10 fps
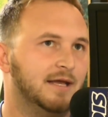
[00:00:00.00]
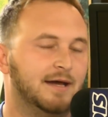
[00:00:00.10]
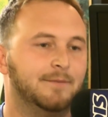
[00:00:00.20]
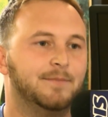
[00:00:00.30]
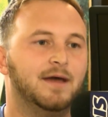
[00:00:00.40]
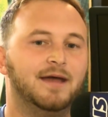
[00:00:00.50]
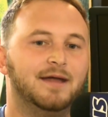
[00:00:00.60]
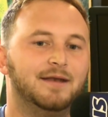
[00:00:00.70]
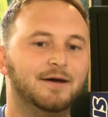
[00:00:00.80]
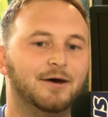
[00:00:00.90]
yeah,
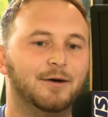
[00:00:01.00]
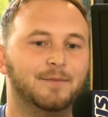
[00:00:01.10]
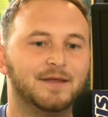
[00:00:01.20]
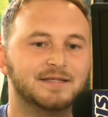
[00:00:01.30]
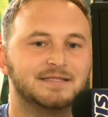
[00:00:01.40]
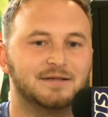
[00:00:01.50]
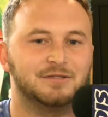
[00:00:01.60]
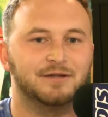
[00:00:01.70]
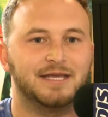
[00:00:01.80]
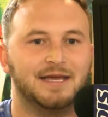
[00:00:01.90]
and the
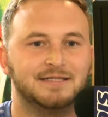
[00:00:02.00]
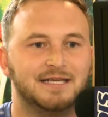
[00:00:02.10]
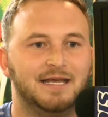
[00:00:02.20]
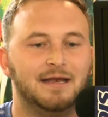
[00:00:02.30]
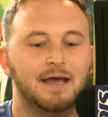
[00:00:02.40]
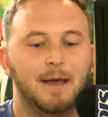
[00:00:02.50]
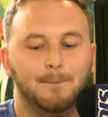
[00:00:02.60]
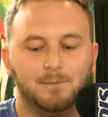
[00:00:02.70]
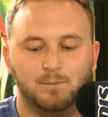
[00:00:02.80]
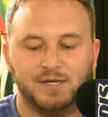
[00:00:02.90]
Saltuli Canteen,
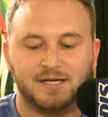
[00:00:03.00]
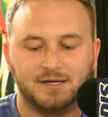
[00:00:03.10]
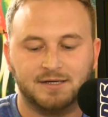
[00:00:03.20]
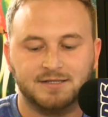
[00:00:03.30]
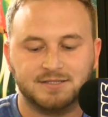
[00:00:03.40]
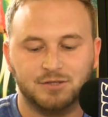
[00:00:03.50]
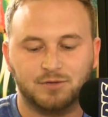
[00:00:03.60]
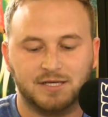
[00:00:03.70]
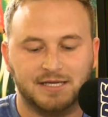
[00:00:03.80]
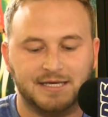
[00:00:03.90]
because you
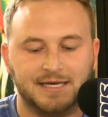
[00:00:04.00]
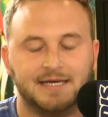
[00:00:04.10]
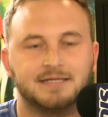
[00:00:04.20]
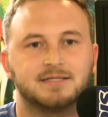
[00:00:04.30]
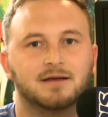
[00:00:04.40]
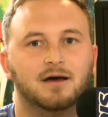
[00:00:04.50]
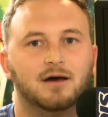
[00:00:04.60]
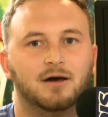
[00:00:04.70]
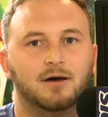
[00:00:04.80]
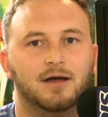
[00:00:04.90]
can get
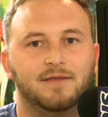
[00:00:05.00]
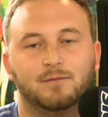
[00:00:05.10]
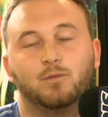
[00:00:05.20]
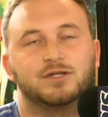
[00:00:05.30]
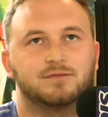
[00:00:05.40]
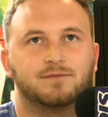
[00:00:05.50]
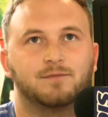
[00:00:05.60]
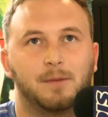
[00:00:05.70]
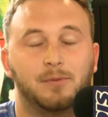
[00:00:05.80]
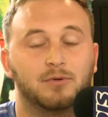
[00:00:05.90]
and which
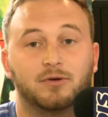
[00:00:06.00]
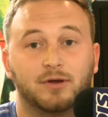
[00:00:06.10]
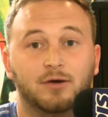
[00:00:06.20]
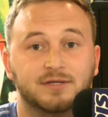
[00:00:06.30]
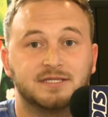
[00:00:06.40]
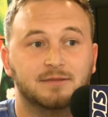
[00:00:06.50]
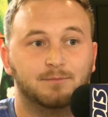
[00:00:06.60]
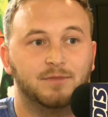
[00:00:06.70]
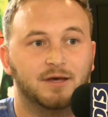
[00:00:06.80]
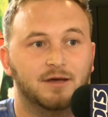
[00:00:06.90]
for people who don't know,
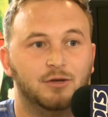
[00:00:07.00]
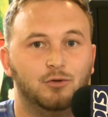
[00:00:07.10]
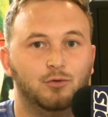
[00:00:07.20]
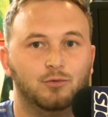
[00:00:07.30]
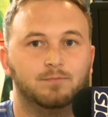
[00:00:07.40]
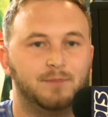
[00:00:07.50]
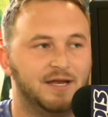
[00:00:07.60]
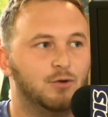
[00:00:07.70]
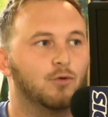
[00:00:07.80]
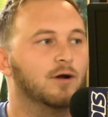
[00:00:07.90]
in the new
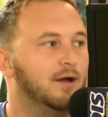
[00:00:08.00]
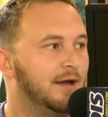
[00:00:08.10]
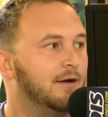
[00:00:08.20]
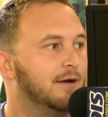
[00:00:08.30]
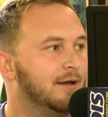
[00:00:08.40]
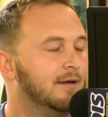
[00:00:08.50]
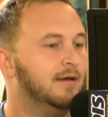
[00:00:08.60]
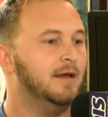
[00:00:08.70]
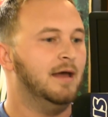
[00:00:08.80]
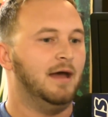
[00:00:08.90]
Pandora area,
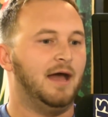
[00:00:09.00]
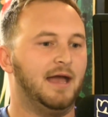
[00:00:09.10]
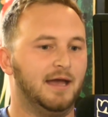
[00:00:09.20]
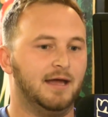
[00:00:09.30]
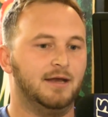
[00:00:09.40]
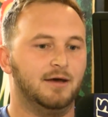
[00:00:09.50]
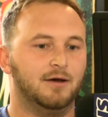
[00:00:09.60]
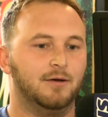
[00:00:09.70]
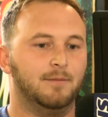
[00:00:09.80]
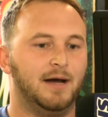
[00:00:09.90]
and
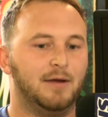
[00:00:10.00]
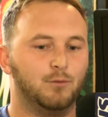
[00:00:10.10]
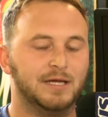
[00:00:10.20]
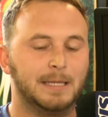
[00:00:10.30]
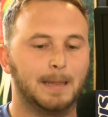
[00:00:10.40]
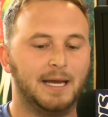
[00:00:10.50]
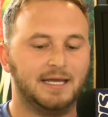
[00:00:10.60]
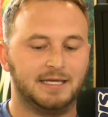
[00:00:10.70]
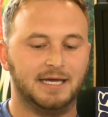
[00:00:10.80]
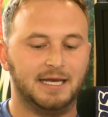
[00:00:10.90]
I really
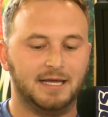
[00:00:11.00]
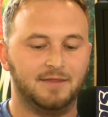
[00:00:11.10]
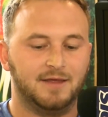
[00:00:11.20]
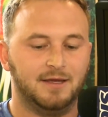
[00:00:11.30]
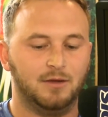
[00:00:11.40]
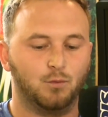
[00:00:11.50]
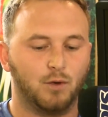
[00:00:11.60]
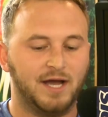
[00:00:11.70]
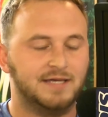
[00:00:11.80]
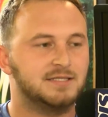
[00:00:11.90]
like getting the
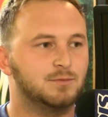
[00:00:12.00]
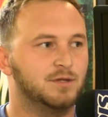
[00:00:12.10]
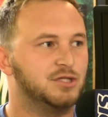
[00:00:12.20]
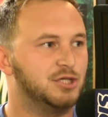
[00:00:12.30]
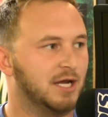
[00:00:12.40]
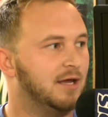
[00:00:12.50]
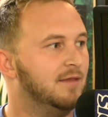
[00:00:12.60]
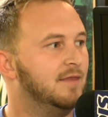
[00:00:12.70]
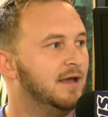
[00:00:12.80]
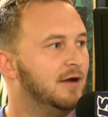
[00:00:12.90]
rice with
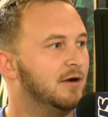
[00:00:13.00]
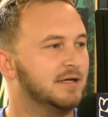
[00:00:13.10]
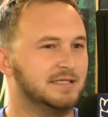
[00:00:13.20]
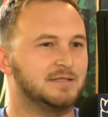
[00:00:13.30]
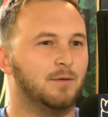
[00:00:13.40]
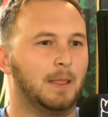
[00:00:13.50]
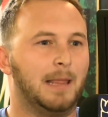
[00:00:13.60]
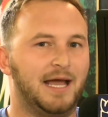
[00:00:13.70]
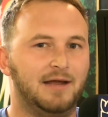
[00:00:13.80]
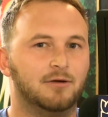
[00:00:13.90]
chicken there because it's a
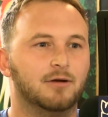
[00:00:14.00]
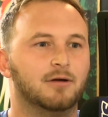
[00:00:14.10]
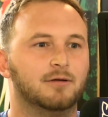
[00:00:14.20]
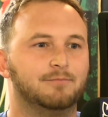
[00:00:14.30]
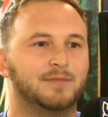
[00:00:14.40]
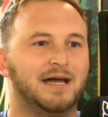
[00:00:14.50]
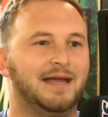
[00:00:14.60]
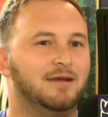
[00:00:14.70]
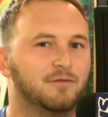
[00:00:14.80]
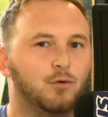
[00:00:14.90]
lighter
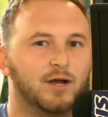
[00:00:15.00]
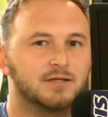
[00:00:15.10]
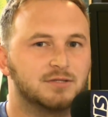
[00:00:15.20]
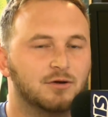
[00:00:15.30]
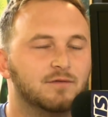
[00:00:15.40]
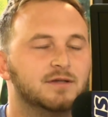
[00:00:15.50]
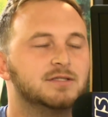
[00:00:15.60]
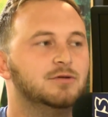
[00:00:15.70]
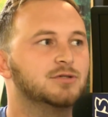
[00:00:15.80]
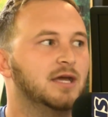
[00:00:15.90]
kind of quick
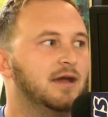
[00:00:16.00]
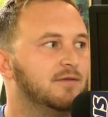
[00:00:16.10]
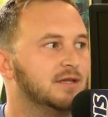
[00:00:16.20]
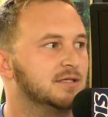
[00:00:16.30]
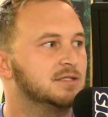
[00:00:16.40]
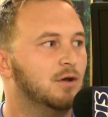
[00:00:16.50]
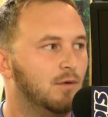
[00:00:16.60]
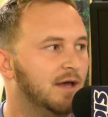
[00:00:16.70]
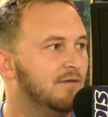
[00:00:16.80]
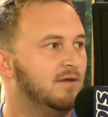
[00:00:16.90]
service. Usually everything's
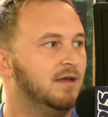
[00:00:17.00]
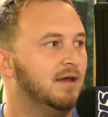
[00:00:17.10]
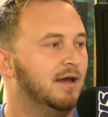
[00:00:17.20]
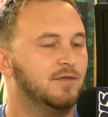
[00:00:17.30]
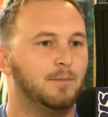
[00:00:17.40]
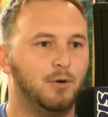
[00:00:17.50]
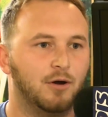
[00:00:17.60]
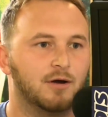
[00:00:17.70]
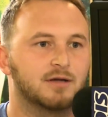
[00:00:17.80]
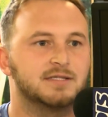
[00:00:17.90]
so heavy at the
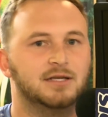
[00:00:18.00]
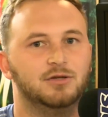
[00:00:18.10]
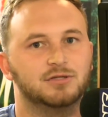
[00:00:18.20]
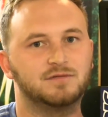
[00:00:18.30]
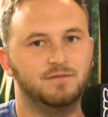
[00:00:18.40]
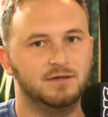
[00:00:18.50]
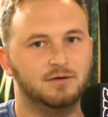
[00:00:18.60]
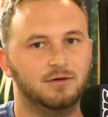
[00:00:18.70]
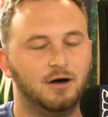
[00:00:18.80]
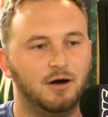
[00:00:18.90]
parks and you just
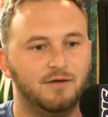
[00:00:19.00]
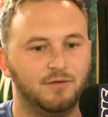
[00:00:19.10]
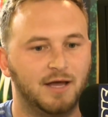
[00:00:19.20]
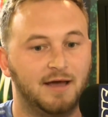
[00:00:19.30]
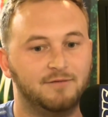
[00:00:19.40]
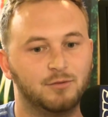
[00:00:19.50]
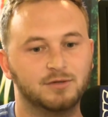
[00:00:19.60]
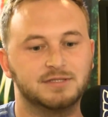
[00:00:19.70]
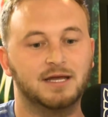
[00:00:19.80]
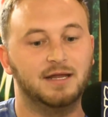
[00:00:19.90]
feel awful
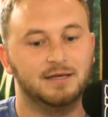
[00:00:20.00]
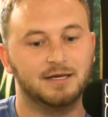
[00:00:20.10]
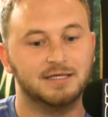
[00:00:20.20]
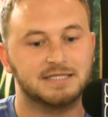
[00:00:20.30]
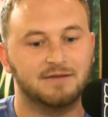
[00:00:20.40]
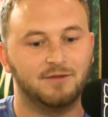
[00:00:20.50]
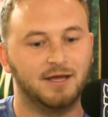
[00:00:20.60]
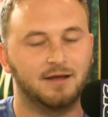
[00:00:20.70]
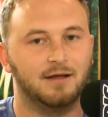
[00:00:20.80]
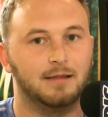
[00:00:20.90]
afterwards, and it does have
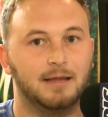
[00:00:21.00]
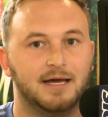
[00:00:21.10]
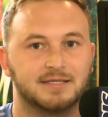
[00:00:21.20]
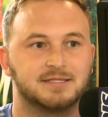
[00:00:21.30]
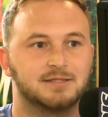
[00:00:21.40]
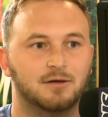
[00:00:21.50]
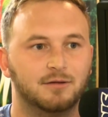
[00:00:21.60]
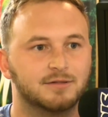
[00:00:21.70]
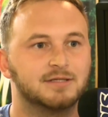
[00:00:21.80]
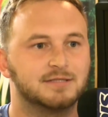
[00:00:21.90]
like a lot of
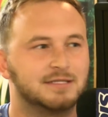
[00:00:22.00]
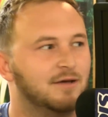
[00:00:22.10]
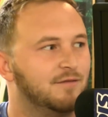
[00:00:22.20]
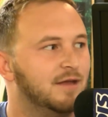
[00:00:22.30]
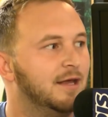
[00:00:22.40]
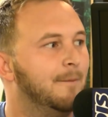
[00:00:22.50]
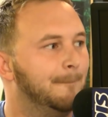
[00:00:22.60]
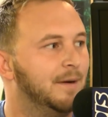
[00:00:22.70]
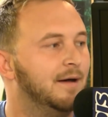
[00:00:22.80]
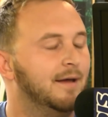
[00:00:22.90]
salt and stuff in
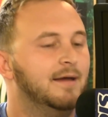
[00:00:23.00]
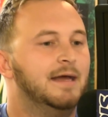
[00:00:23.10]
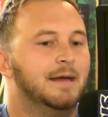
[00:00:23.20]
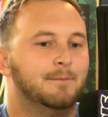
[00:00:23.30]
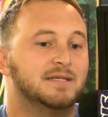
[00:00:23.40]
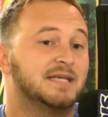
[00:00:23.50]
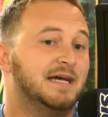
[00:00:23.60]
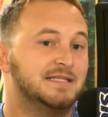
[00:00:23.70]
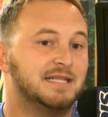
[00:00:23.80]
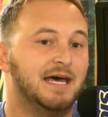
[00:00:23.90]
it, but
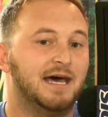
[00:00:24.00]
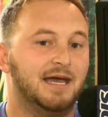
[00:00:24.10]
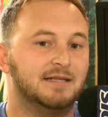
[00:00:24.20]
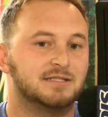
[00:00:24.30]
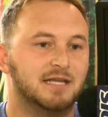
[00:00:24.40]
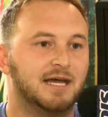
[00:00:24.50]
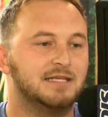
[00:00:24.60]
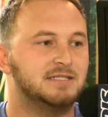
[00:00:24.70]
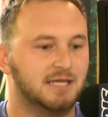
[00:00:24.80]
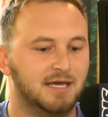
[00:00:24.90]
besides that, it's
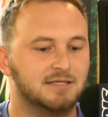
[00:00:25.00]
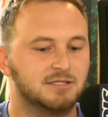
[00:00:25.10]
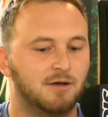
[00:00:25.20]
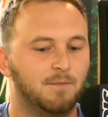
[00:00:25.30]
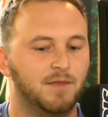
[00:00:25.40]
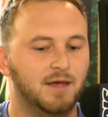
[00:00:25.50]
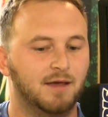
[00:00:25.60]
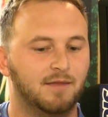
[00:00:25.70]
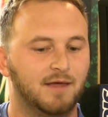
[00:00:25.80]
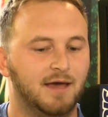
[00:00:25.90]
nice to get
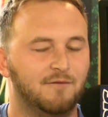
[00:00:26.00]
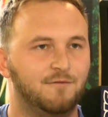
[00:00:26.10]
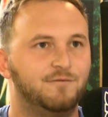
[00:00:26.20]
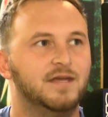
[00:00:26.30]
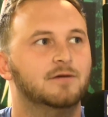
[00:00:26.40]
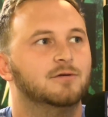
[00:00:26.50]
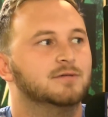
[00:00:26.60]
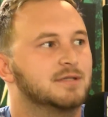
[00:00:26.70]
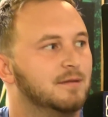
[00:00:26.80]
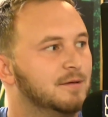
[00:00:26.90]
something that
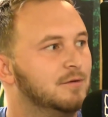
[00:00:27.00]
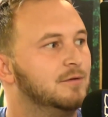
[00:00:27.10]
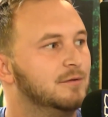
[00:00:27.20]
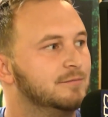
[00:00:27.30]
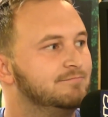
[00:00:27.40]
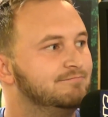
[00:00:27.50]
feels a little